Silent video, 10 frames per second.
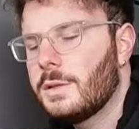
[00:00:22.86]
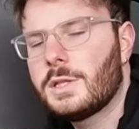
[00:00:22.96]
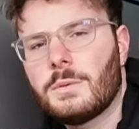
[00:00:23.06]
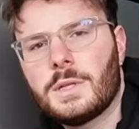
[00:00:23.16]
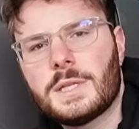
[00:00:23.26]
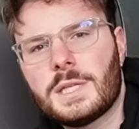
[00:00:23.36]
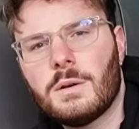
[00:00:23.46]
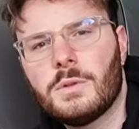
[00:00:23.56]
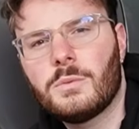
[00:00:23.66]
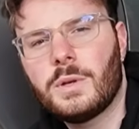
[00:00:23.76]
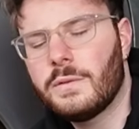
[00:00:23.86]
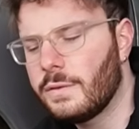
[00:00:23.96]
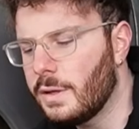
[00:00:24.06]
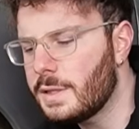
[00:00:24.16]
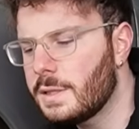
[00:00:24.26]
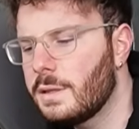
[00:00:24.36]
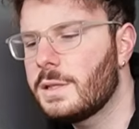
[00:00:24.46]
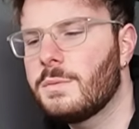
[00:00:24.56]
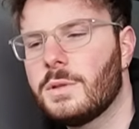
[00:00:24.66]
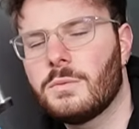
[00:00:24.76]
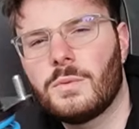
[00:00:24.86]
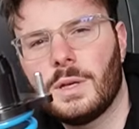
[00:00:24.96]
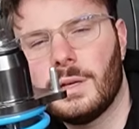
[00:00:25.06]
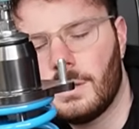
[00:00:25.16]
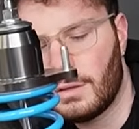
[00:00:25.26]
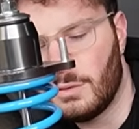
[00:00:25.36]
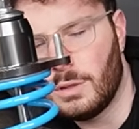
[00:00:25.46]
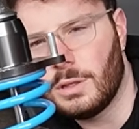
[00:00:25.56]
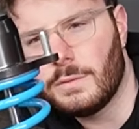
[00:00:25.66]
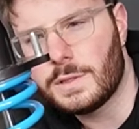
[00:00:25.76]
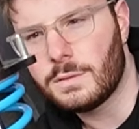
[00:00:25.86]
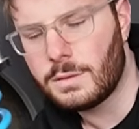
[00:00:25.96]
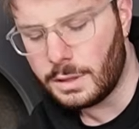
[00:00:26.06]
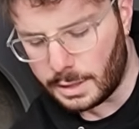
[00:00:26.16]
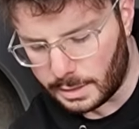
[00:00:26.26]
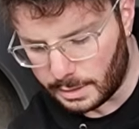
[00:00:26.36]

So we're going to start with the rear first. This is what the rear coilovers look like.